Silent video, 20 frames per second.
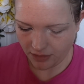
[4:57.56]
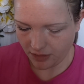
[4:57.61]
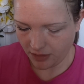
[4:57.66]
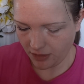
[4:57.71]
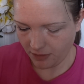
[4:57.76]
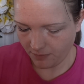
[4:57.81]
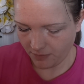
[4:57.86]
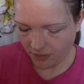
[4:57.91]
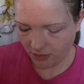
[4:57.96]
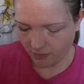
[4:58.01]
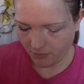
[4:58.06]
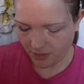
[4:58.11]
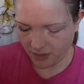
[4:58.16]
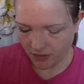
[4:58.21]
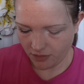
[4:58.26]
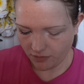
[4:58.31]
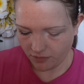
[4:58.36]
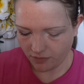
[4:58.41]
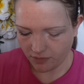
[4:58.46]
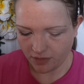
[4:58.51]
And I'm going to be
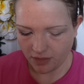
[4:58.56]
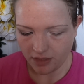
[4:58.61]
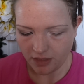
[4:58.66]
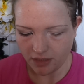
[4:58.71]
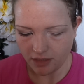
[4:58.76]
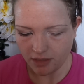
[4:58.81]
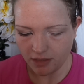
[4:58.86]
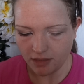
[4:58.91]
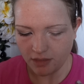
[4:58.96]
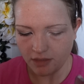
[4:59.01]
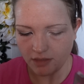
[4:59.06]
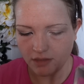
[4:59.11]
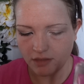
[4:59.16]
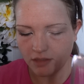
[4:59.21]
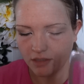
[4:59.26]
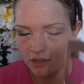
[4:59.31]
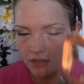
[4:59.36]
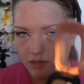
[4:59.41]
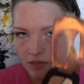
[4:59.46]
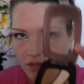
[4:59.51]
using
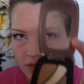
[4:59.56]
this